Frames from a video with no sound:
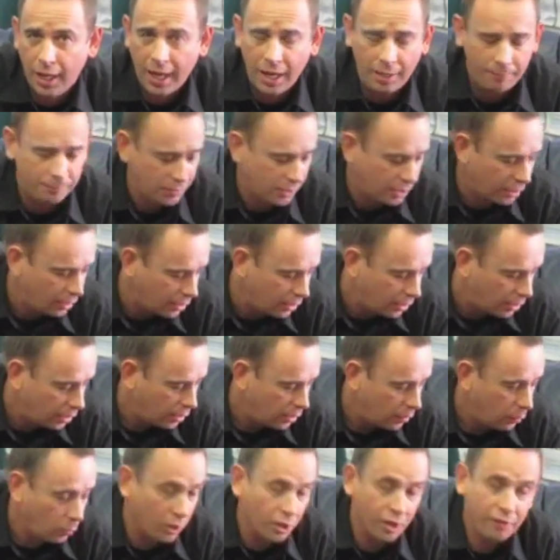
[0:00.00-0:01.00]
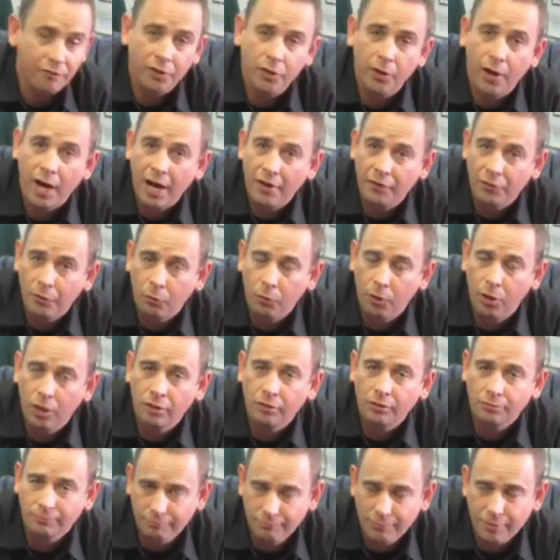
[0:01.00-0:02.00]
car, wherever you are in the
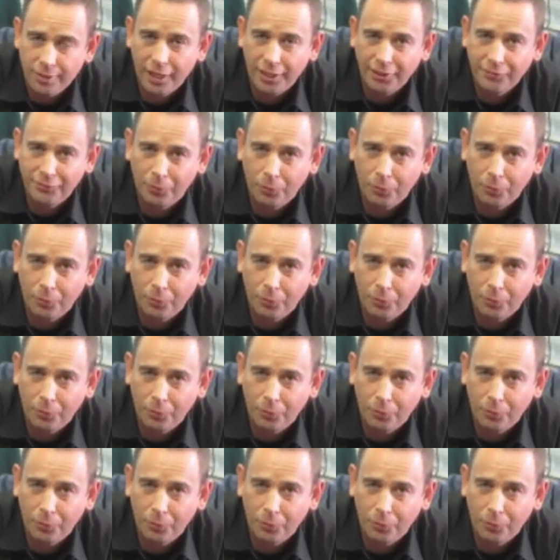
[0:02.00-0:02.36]
world. Thanks